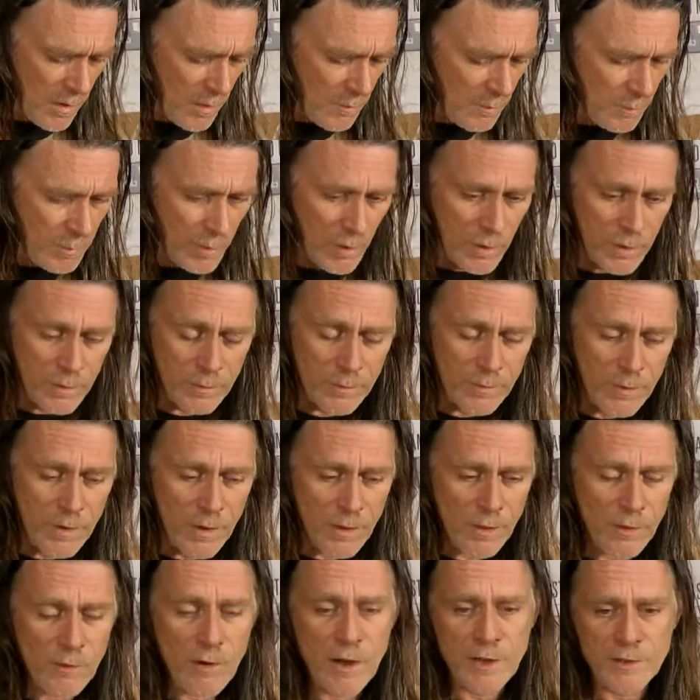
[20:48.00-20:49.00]
But
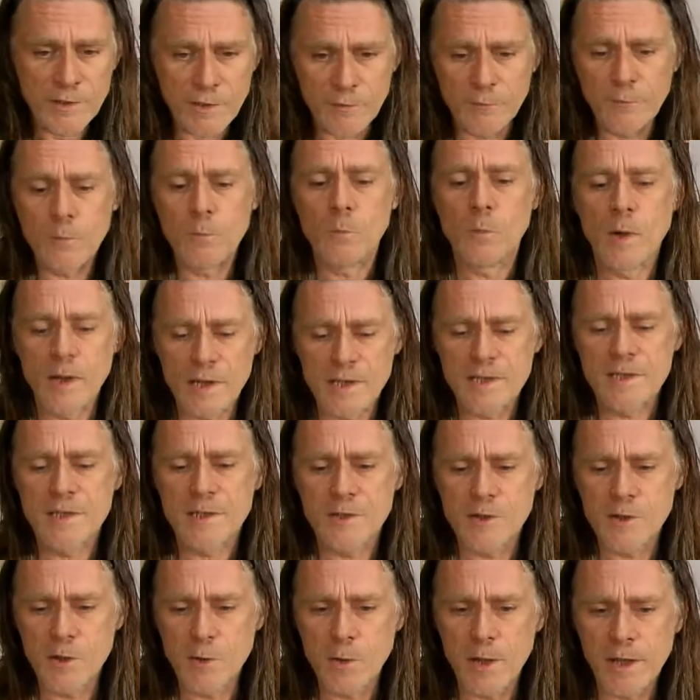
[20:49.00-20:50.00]
there are different ways to
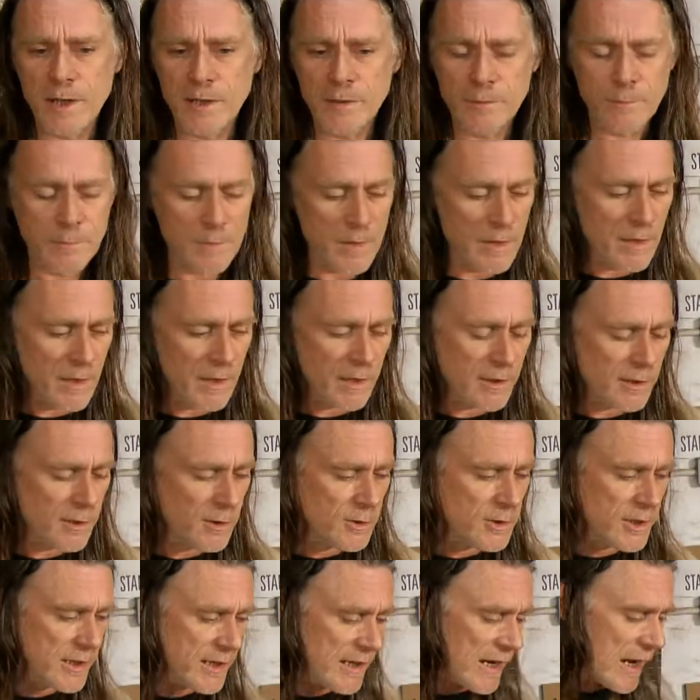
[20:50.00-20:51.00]
do it,
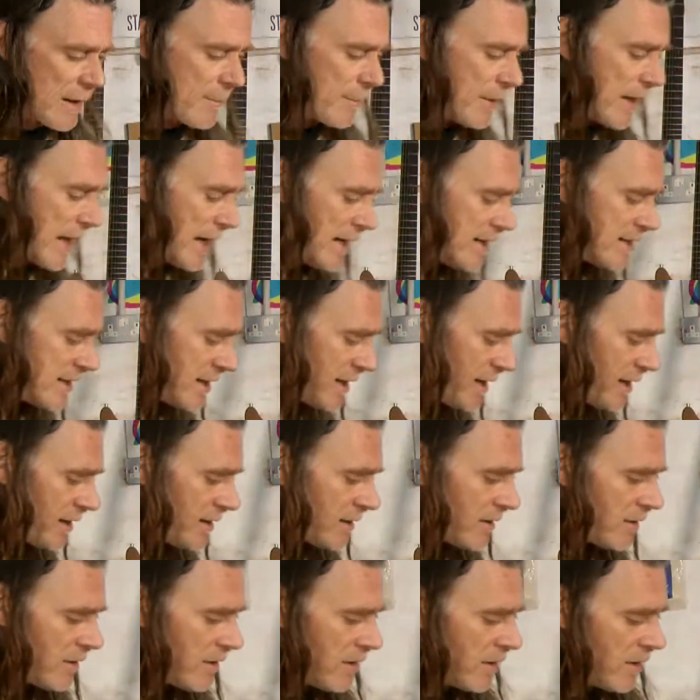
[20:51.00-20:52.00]
including
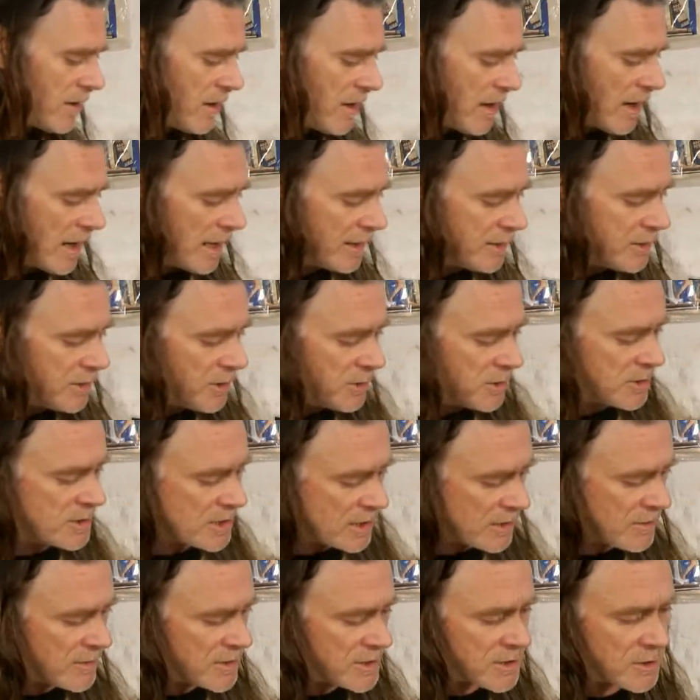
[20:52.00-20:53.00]
laminating and
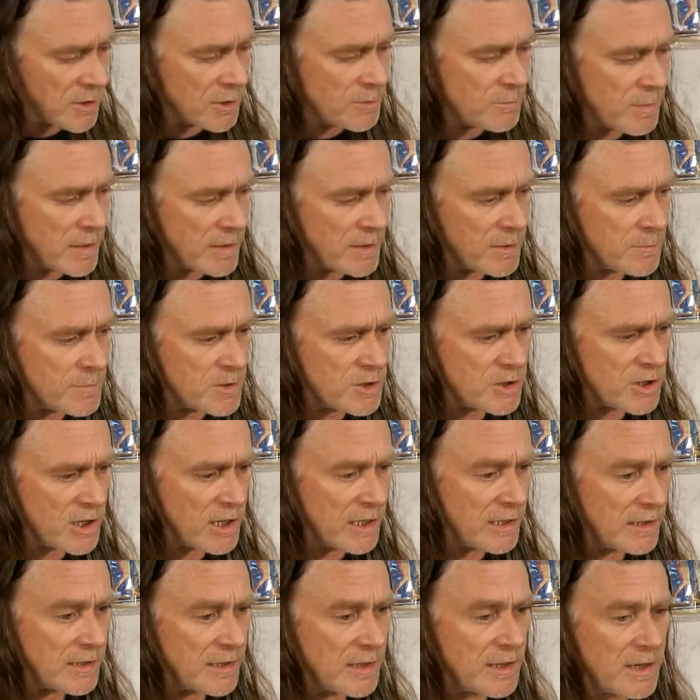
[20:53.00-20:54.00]
using the side bending
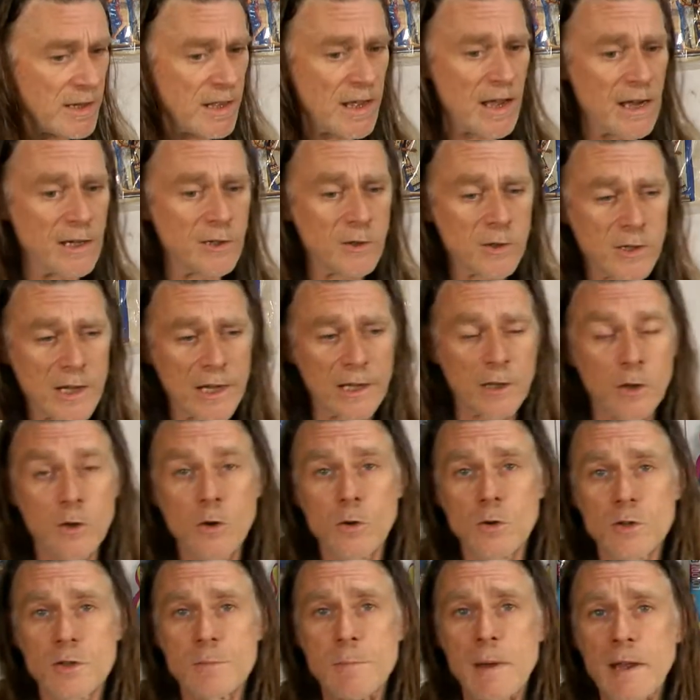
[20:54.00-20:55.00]
machine. And you can of
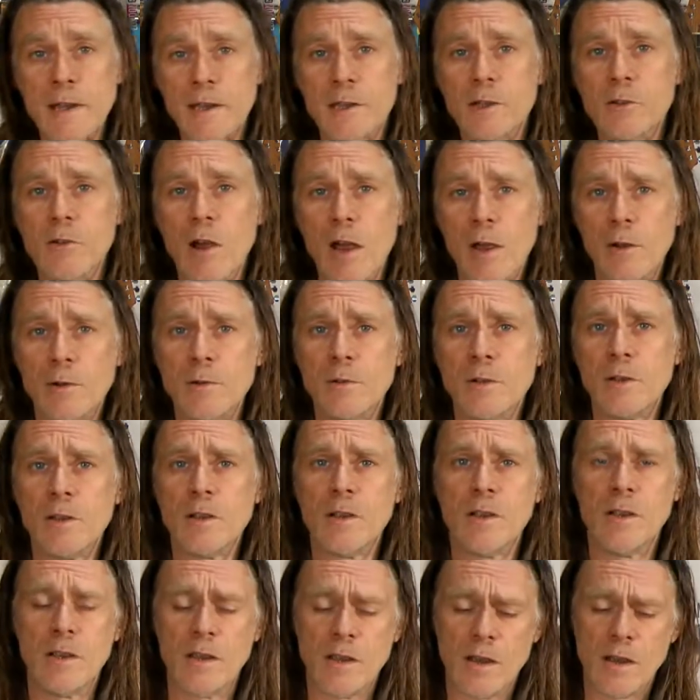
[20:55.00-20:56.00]
course make your own.
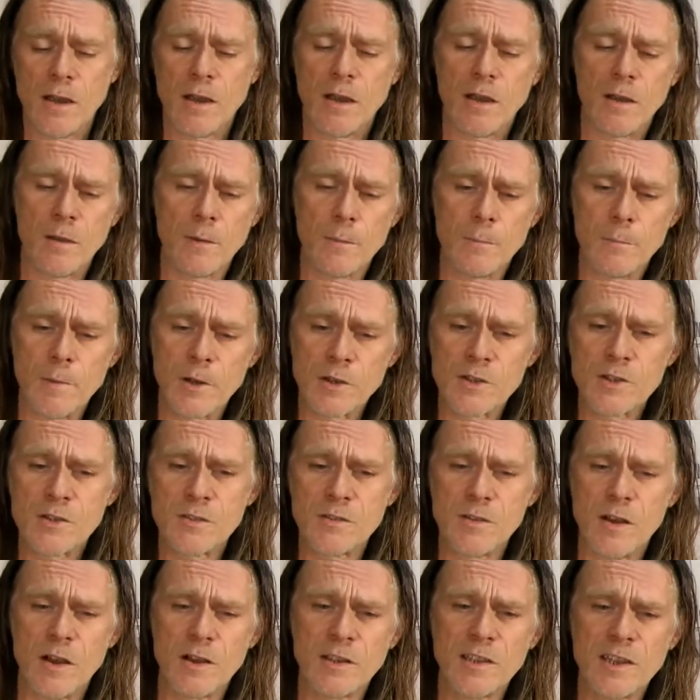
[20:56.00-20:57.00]
I
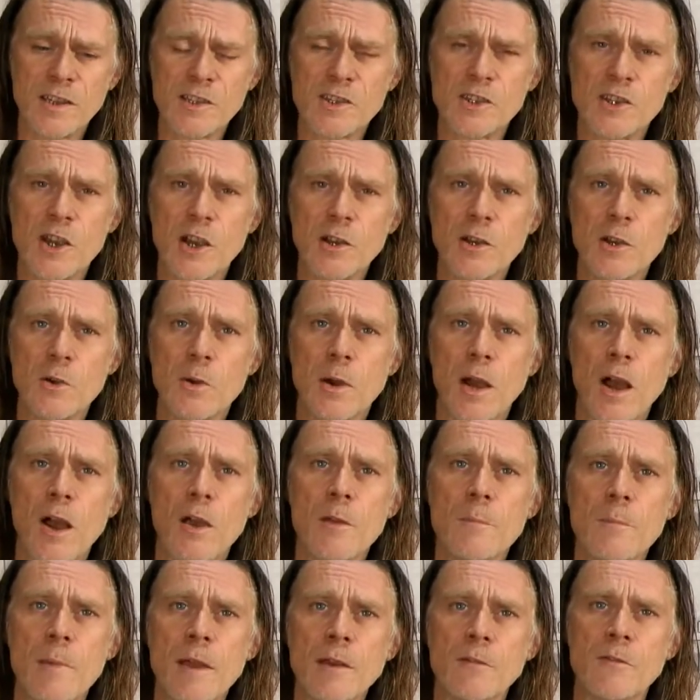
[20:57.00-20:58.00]
did show you a
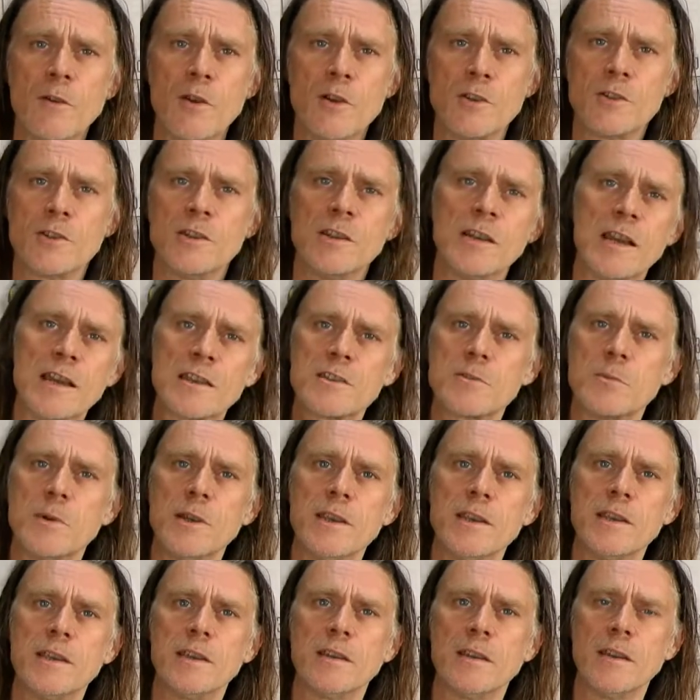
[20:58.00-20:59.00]
homemade version last
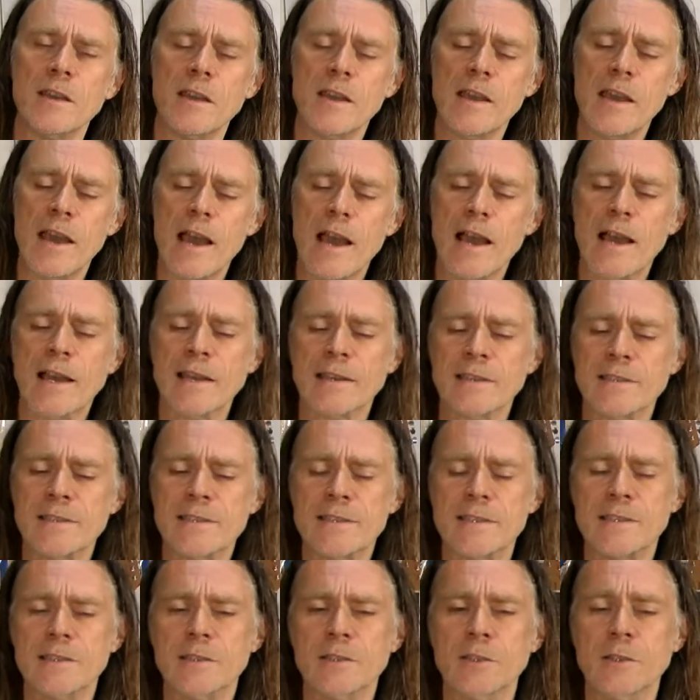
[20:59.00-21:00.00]
week,
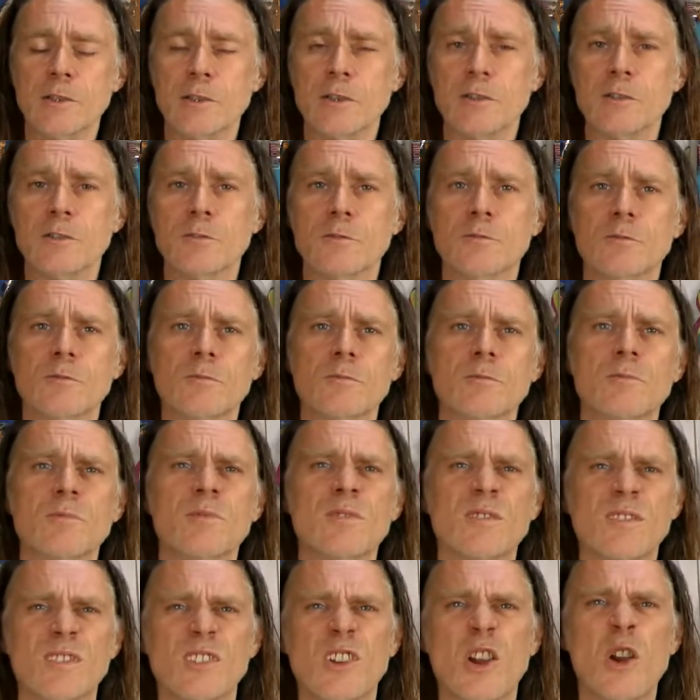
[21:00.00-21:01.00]
and you can
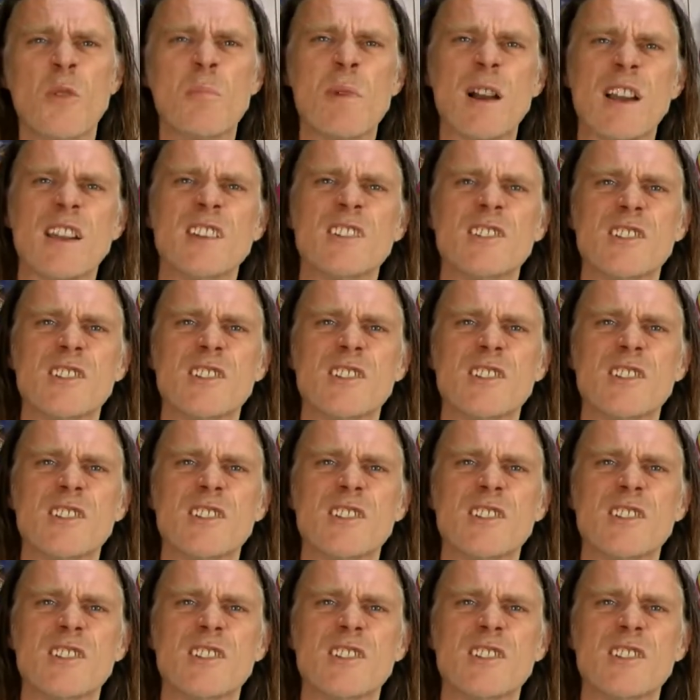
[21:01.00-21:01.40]
go back and